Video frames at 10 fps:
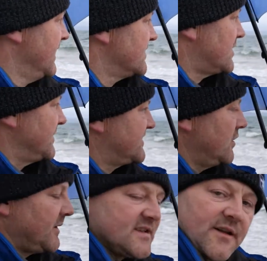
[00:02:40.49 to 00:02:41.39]
So it's
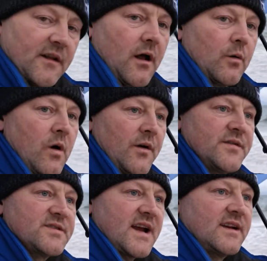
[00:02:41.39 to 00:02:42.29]
two minutes on the long one,
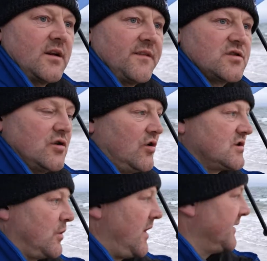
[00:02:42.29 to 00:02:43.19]
second on the
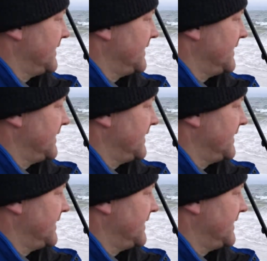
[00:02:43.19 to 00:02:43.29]
shorter one,